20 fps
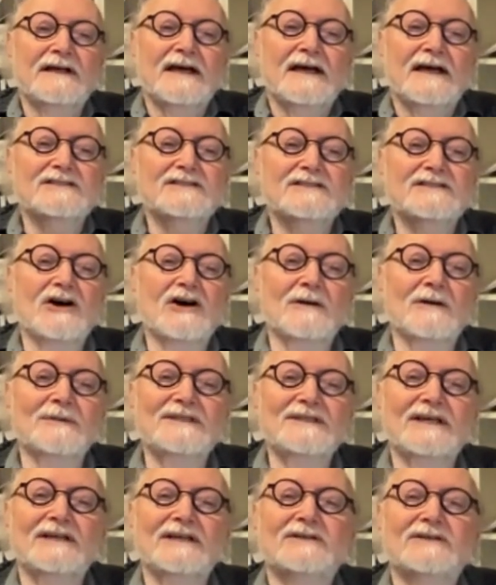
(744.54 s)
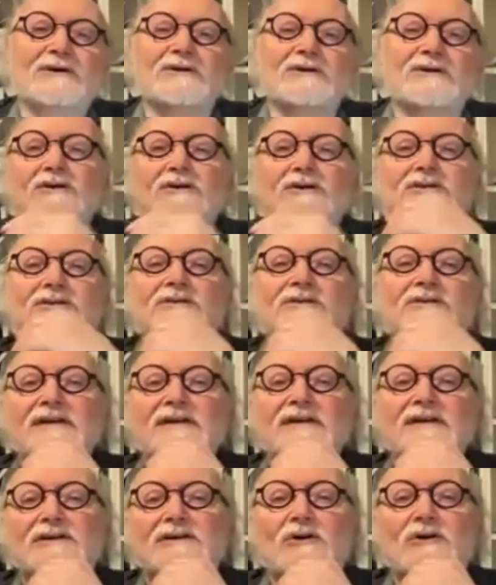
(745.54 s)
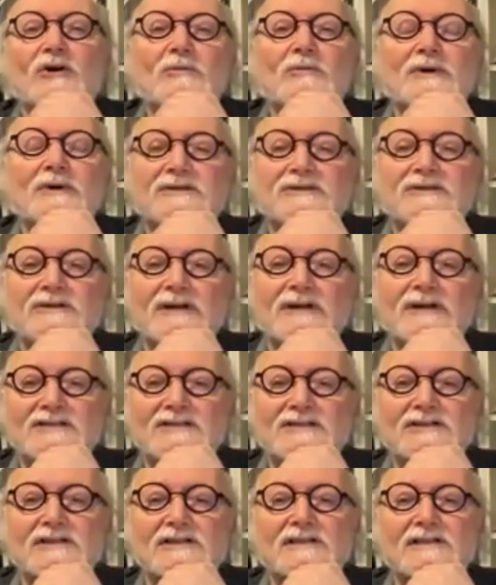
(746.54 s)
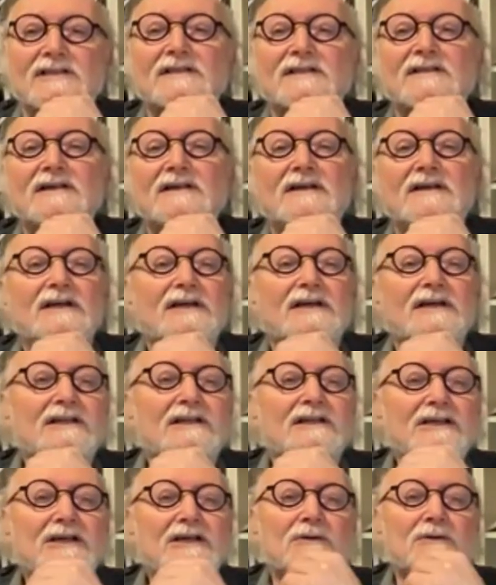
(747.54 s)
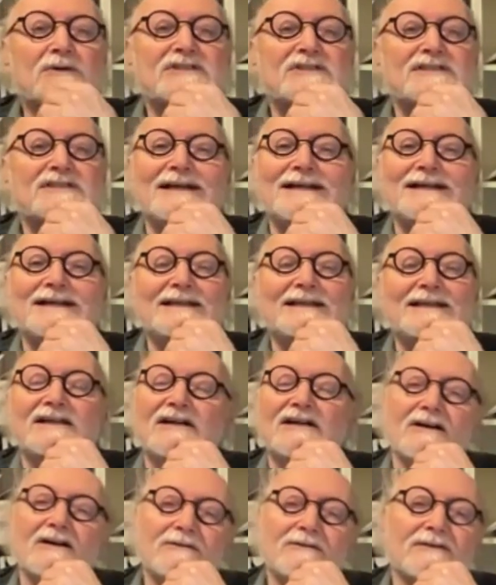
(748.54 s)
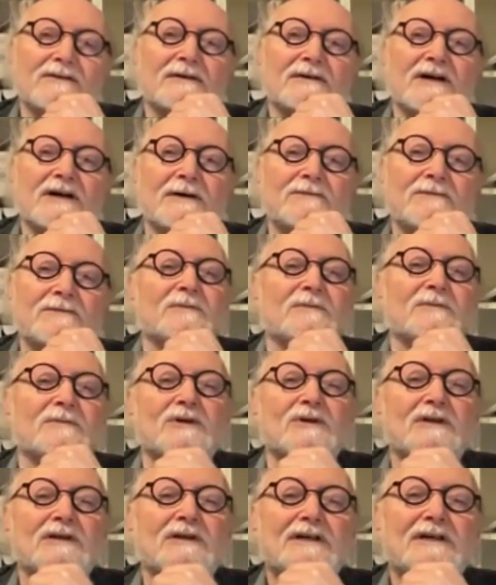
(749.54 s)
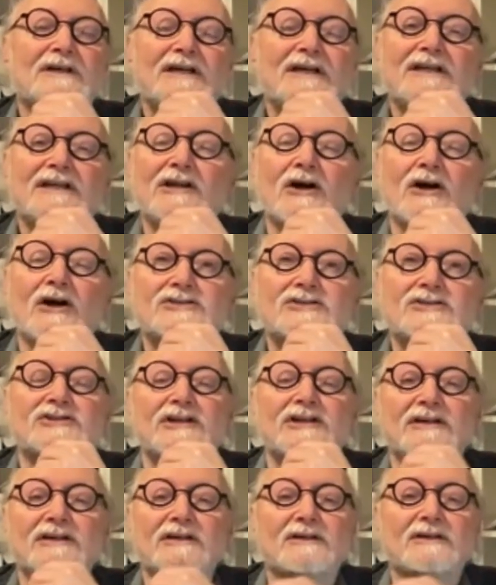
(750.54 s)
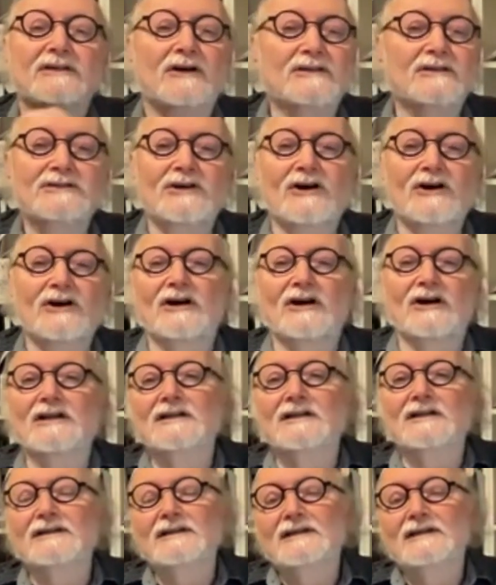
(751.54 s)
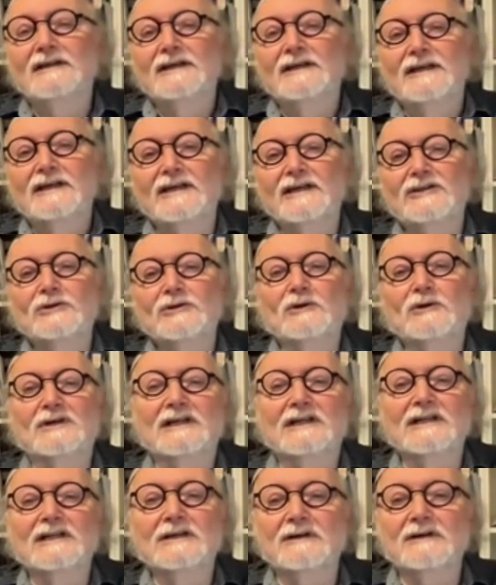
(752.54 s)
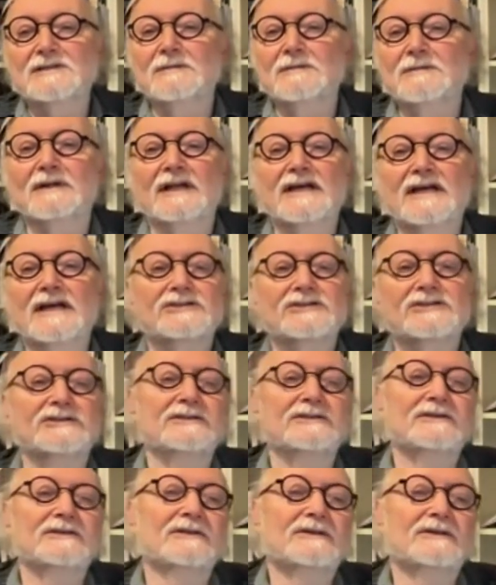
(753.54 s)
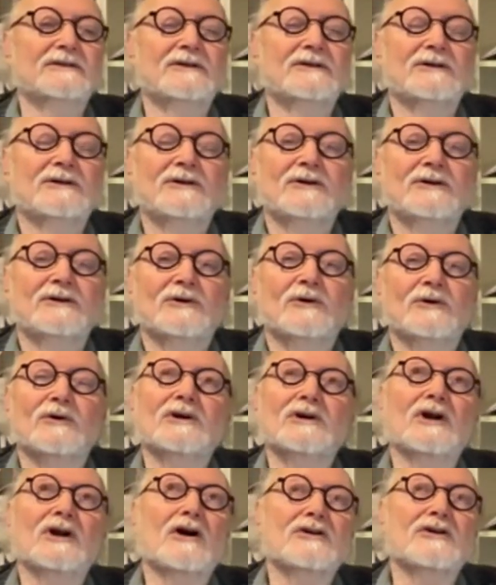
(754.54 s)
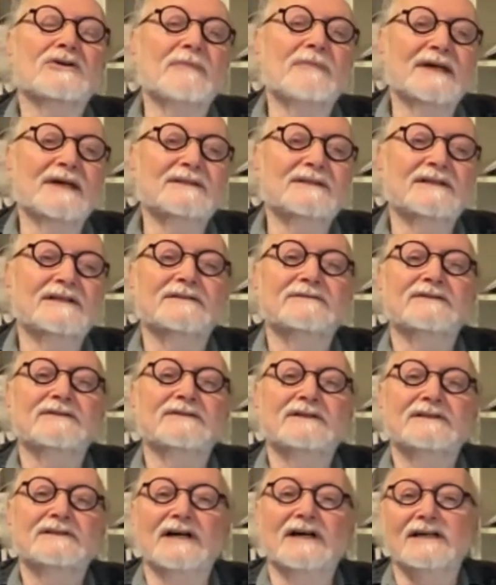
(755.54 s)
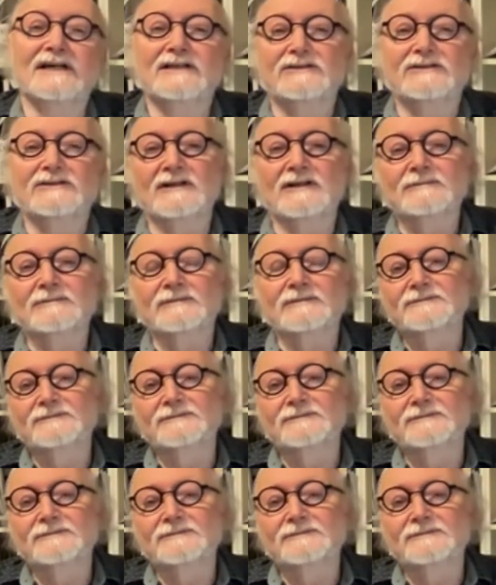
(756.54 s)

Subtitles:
As a commentator on current events at home and internationally, Leo was stunningly comfortable in launching on call into a clear explanation or an argumentative diatribe.